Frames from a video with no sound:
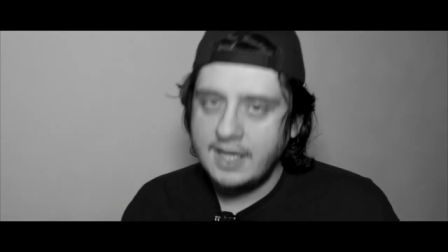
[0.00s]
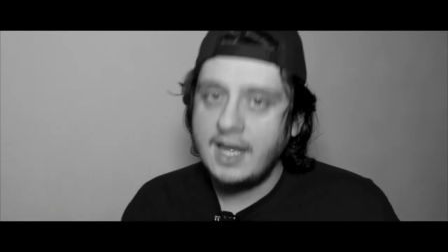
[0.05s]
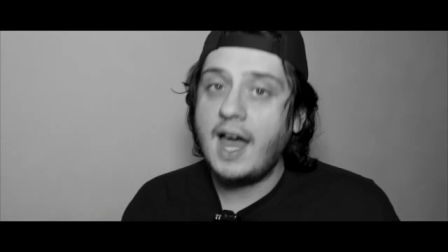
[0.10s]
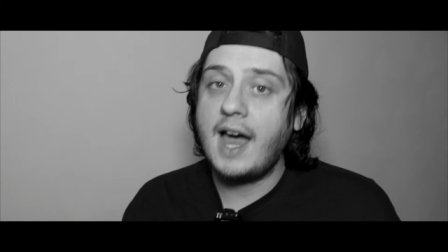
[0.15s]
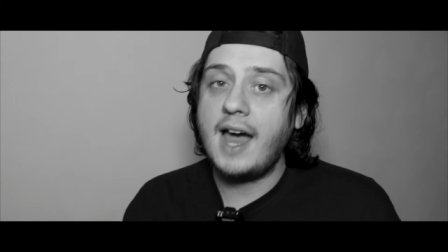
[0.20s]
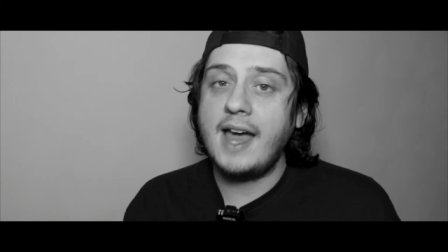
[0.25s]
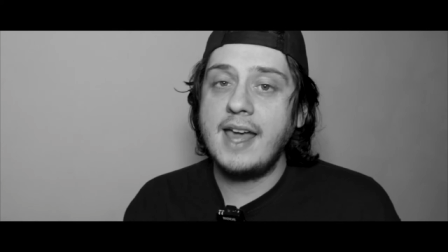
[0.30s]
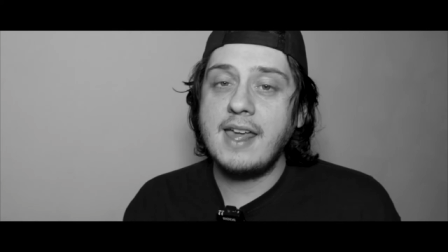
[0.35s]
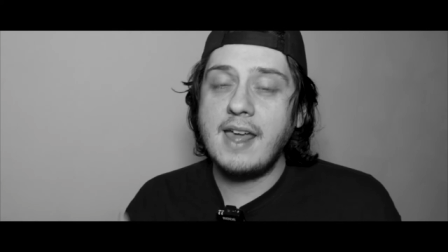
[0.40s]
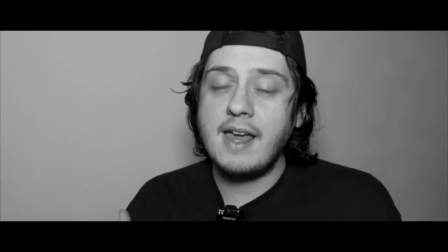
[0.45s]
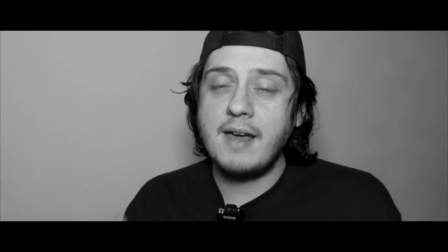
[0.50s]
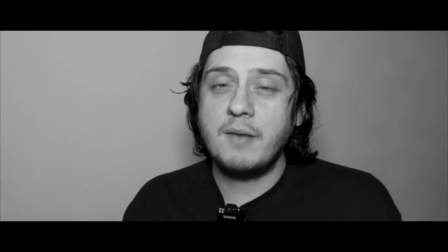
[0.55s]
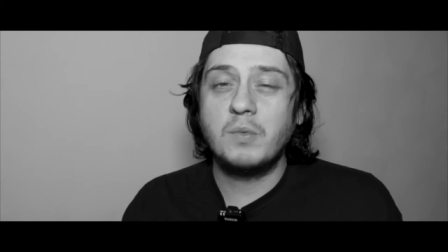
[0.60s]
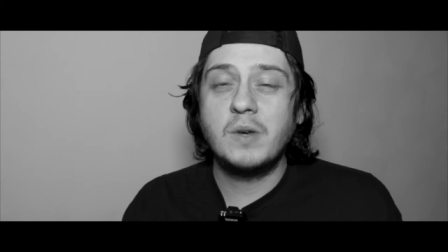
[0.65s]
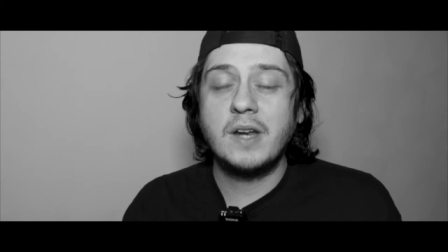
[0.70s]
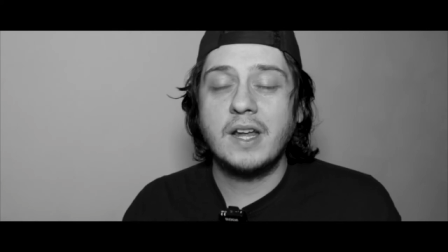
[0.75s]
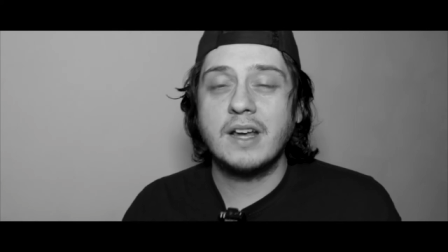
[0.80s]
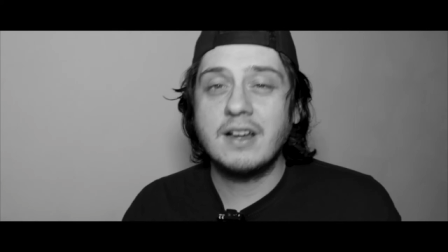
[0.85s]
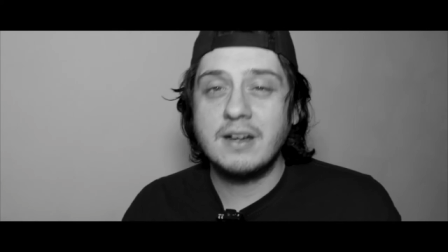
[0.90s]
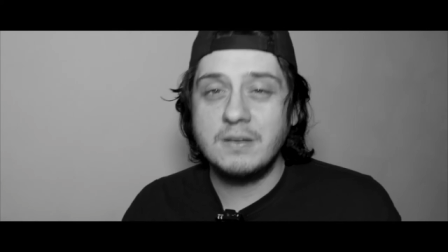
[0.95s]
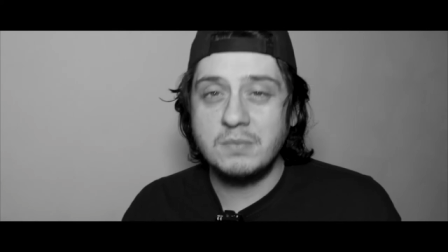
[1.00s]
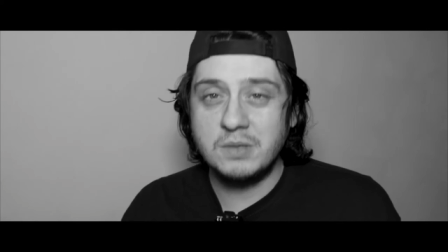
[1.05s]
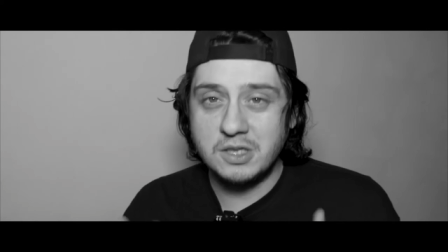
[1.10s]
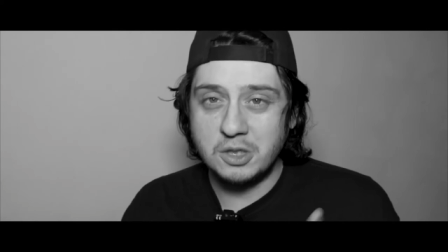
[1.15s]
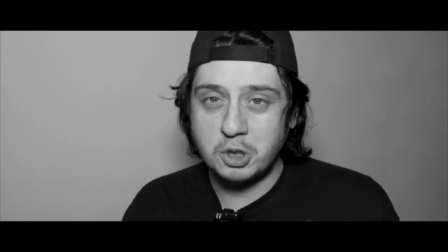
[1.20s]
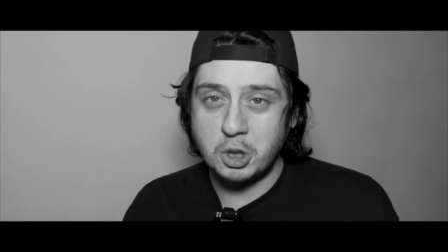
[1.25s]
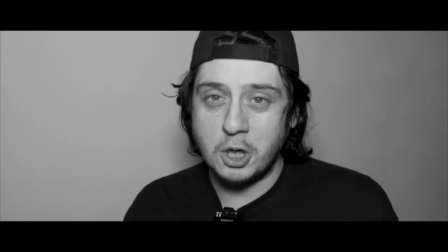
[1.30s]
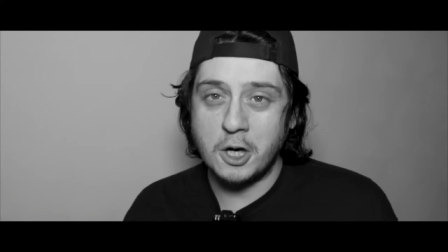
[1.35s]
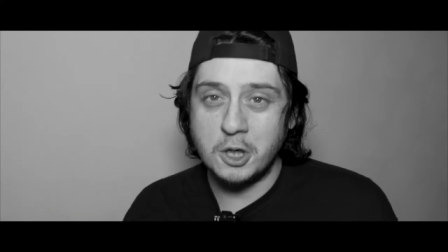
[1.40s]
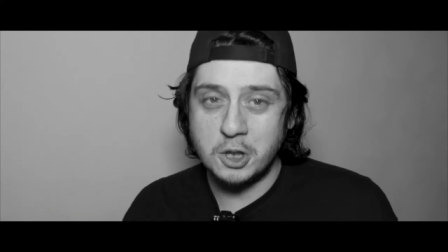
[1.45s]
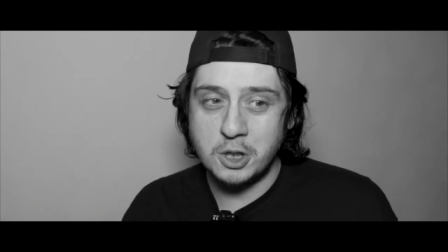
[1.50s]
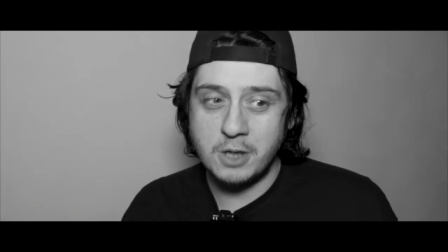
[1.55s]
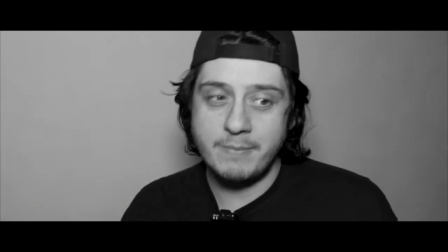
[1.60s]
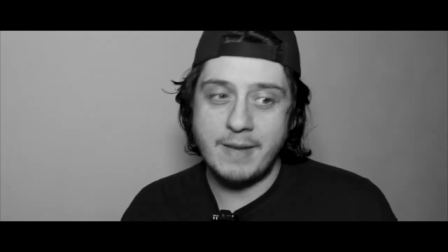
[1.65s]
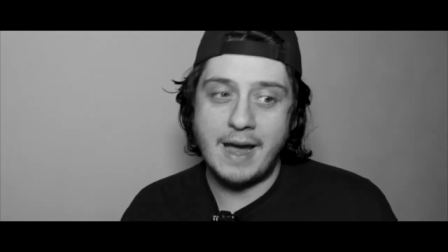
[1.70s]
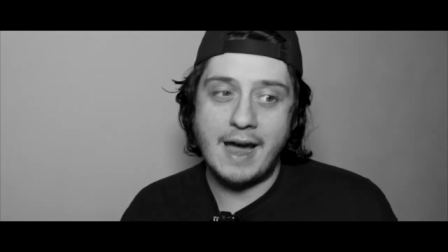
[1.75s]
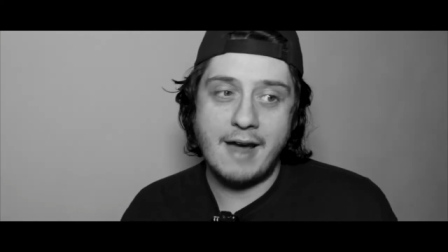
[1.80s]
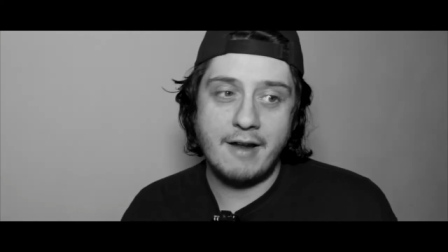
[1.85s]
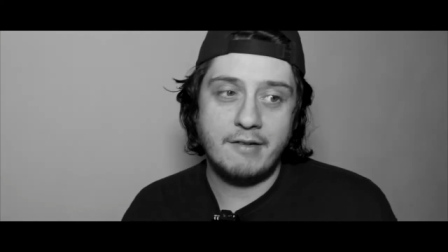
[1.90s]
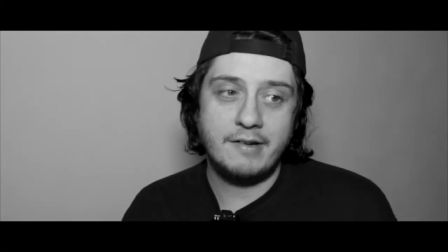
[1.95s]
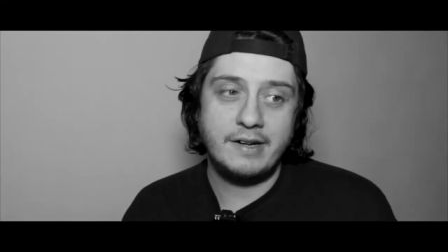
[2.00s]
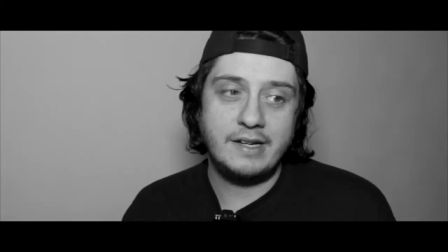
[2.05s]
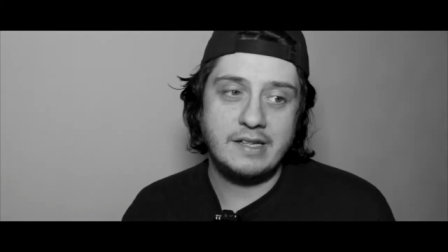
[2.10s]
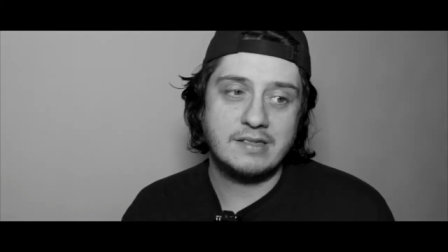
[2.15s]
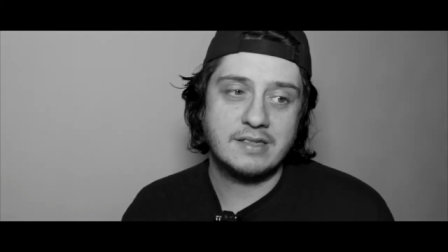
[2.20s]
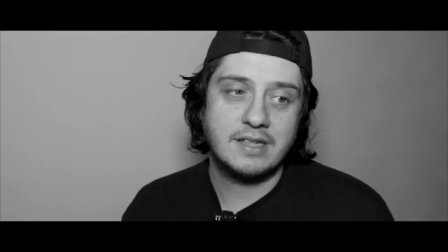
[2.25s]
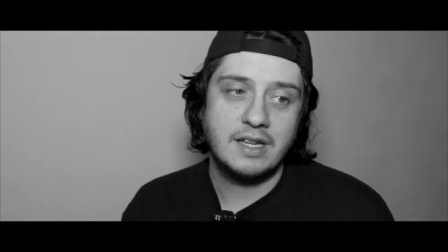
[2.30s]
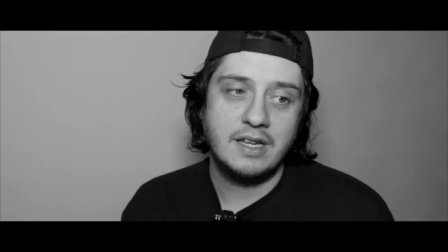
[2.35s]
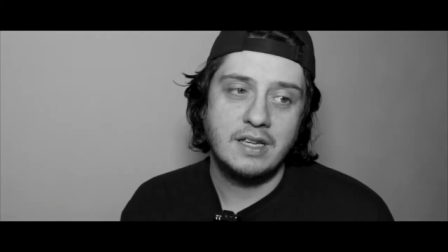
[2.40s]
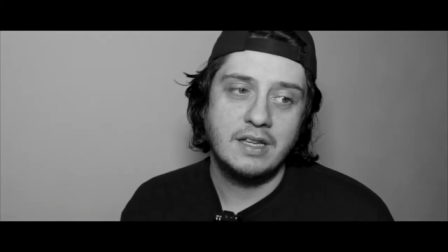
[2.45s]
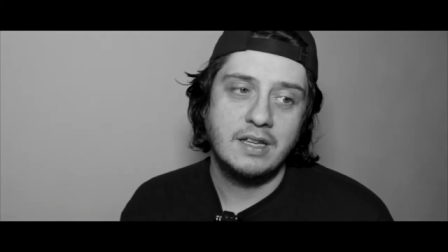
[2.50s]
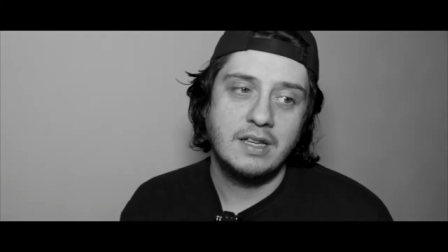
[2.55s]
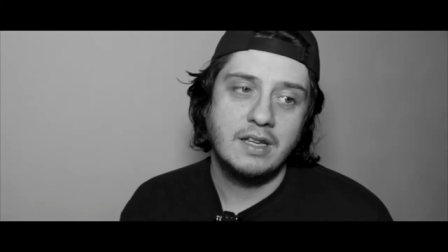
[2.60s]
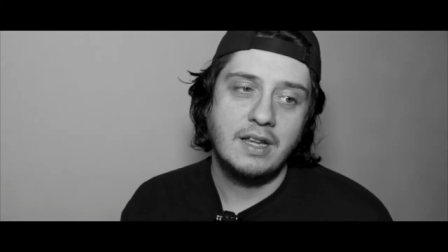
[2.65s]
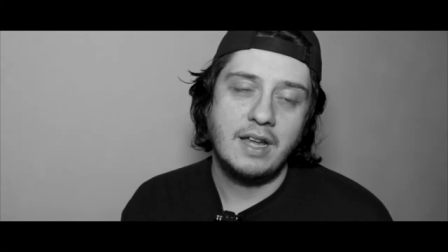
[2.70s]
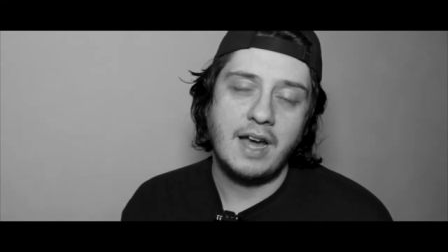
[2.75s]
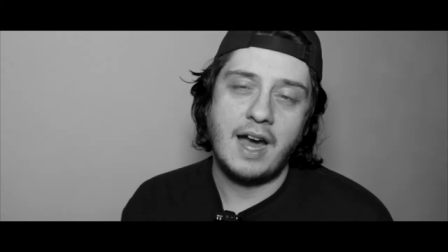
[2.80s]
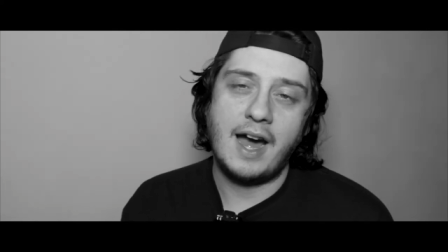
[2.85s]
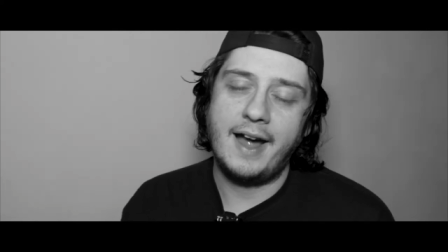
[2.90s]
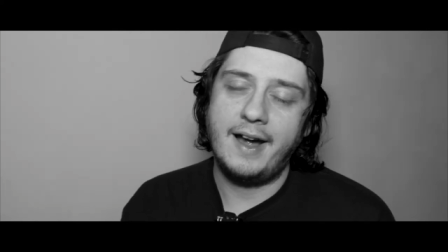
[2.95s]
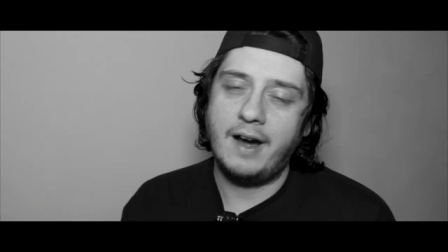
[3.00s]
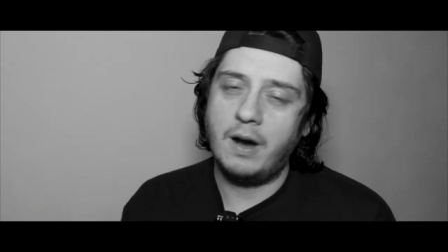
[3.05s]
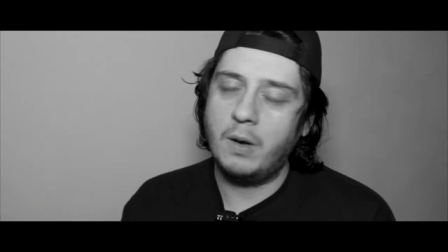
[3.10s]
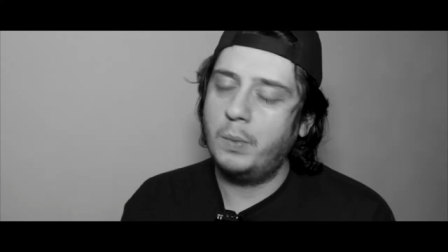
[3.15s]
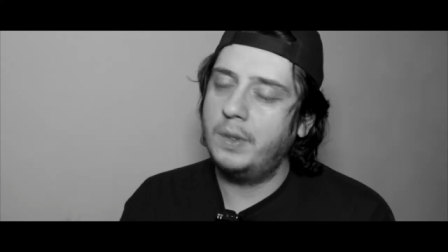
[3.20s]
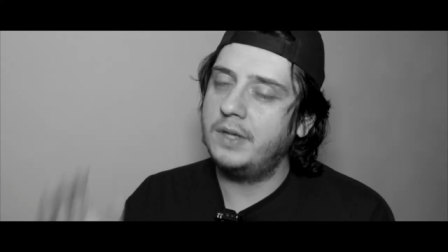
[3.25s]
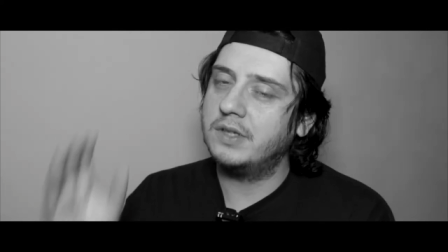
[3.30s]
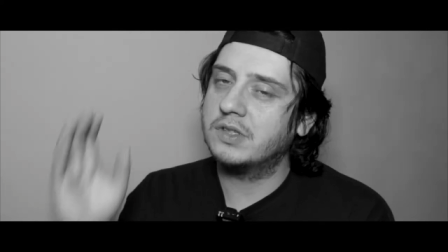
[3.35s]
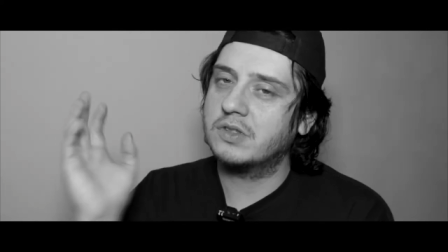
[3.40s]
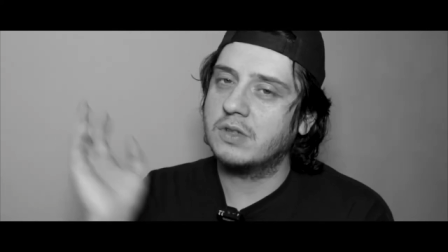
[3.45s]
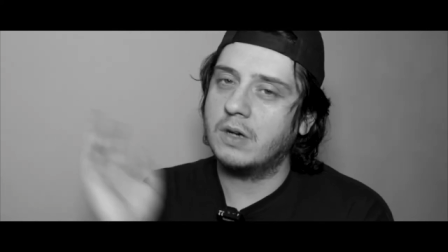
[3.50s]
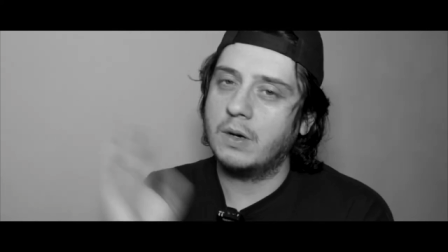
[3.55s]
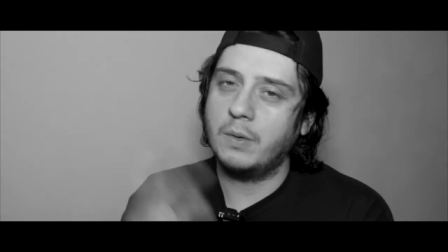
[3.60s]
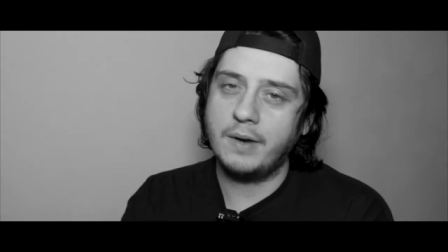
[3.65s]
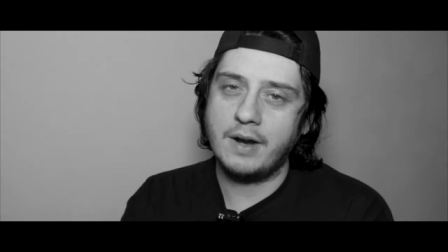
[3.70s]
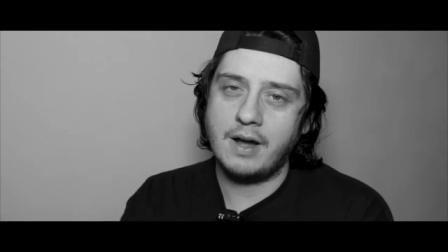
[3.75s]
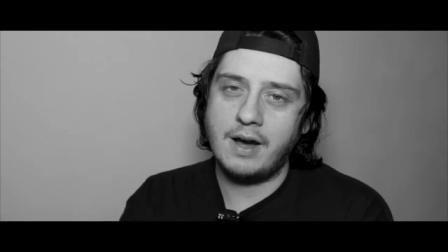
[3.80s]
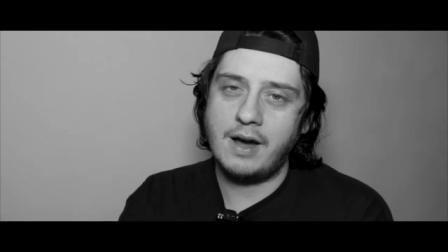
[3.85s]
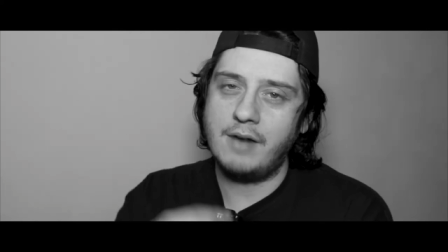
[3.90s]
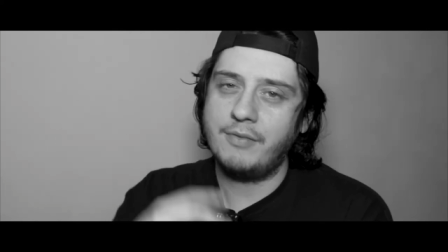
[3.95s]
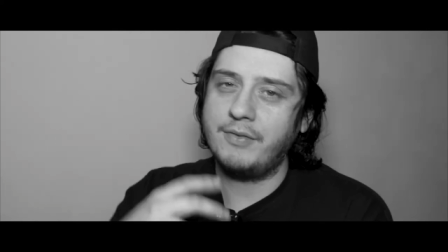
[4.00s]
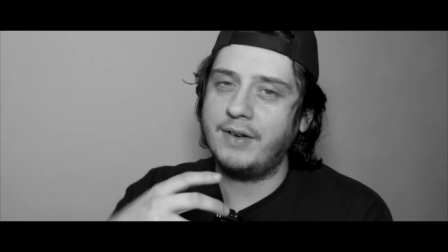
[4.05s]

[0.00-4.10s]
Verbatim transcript: I am. When it comes to charging batteries, I always throw it off.